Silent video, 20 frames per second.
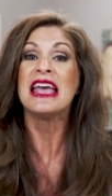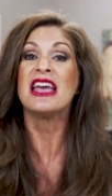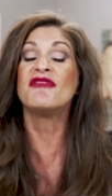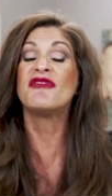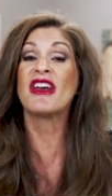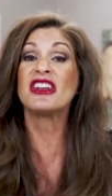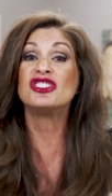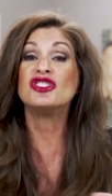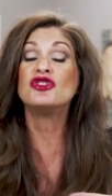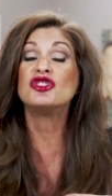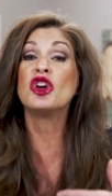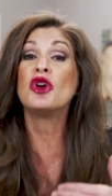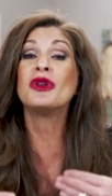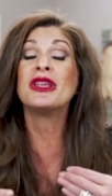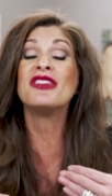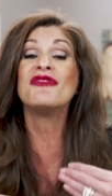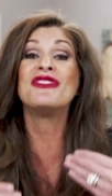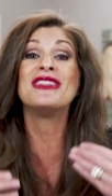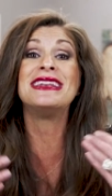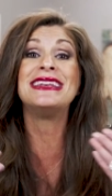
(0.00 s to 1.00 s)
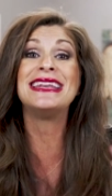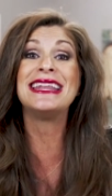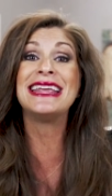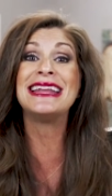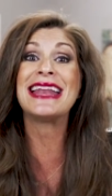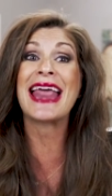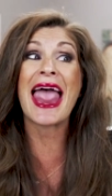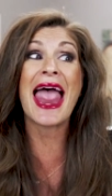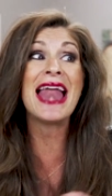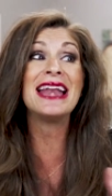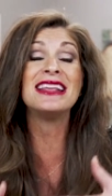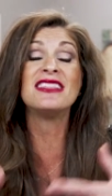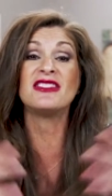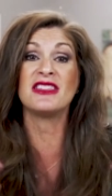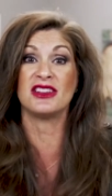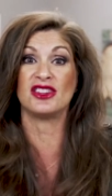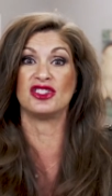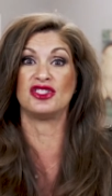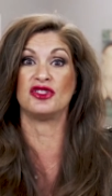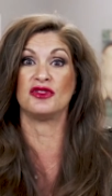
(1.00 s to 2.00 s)
In fact, you don't even need
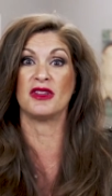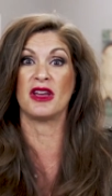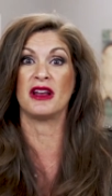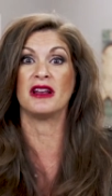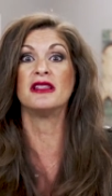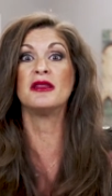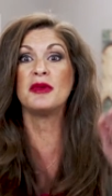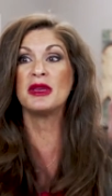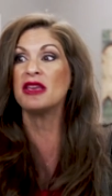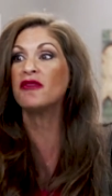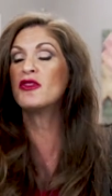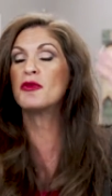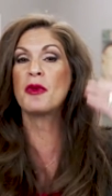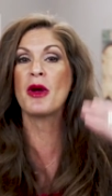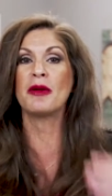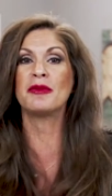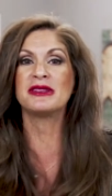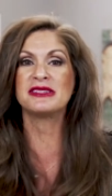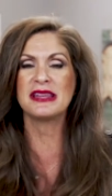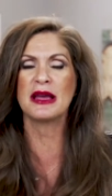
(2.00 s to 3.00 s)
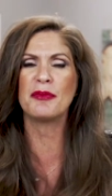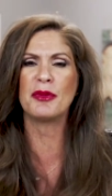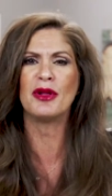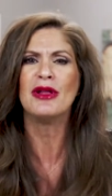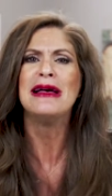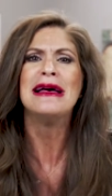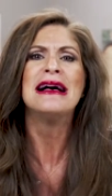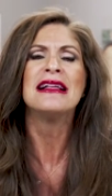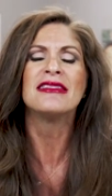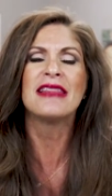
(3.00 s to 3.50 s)
anything to do that. Let me give you a prime example.